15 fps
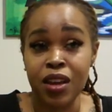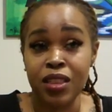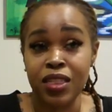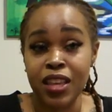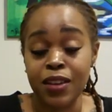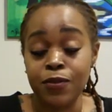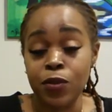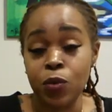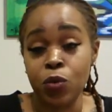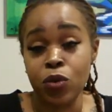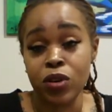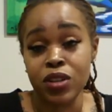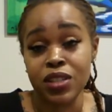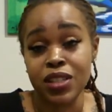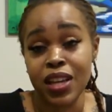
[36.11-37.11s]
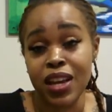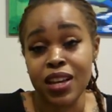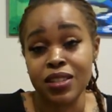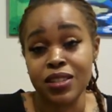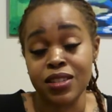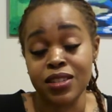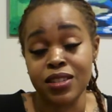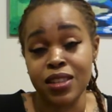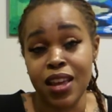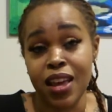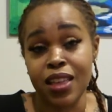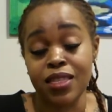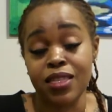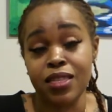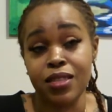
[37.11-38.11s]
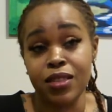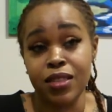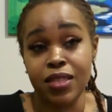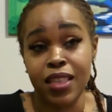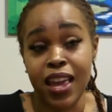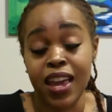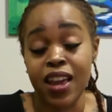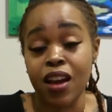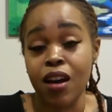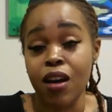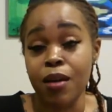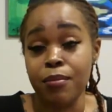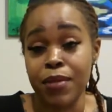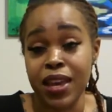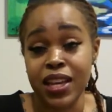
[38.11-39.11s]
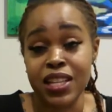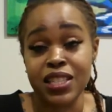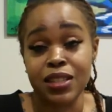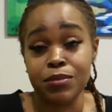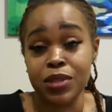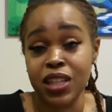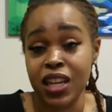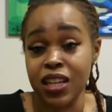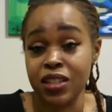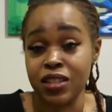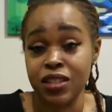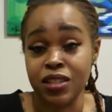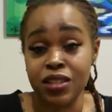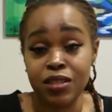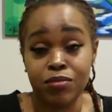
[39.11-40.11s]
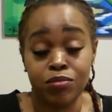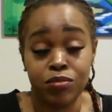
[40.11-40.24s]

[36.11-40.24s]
Theme for water signs is that they are making some changes,